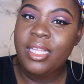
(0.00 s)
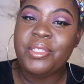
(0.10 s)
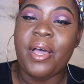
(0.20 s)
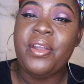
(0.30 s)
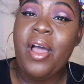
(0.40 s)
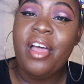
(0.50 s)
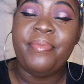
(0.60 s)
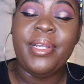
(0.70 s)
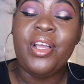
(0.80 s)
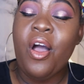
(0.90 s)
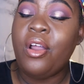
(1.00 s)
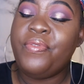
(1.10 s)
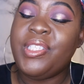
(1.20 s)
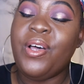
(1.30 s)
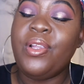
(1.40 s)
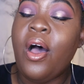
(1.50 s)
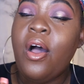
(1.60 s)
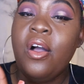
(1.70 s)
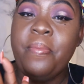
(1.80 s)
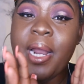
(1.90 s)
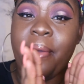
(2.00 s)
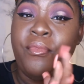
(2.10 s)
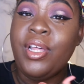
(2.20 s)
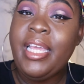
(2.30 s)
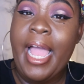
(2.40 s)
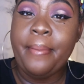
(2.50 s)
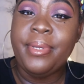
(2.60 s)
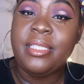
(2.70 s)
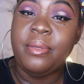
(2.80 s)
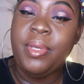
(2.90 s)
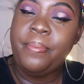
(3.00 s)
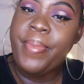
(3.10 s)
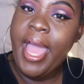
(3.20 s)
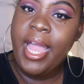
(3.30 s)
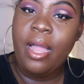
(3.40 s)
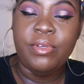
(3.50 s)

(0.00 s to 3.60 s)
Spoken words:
So I know I have been gone for so long, but I'm really happy to be back.